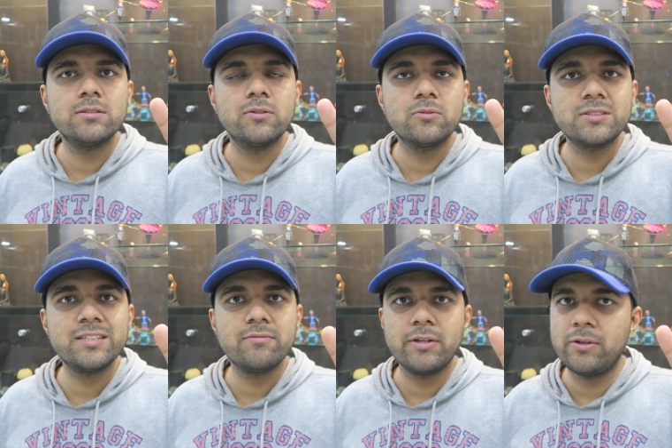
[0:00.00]
Note
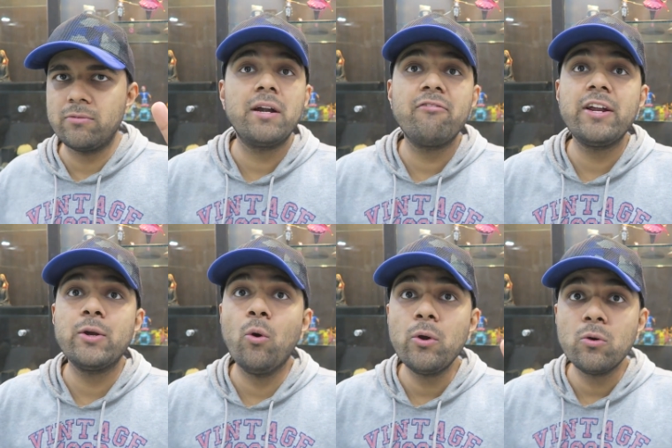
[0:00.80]
7, but we
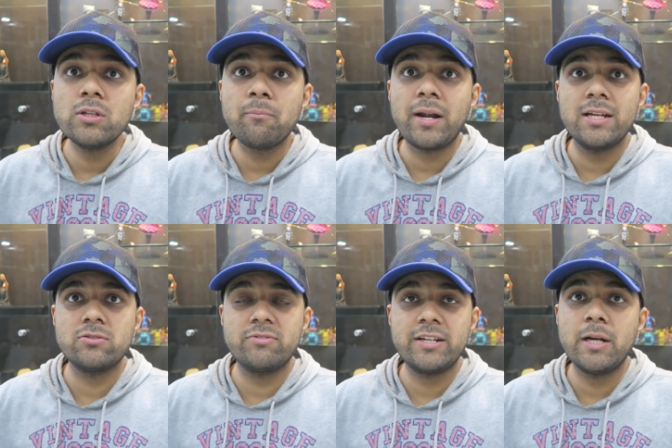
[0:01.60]
don't know the
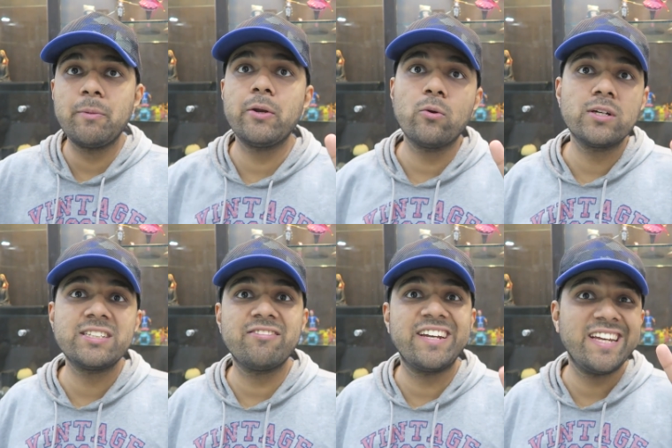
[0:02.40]
price of the Redmi Note
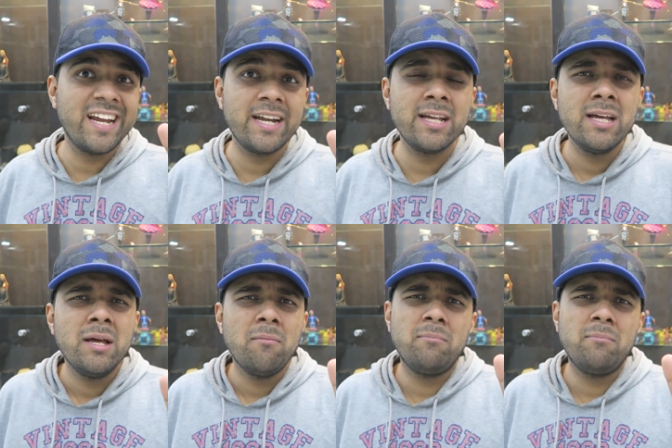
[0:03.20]
7 yet,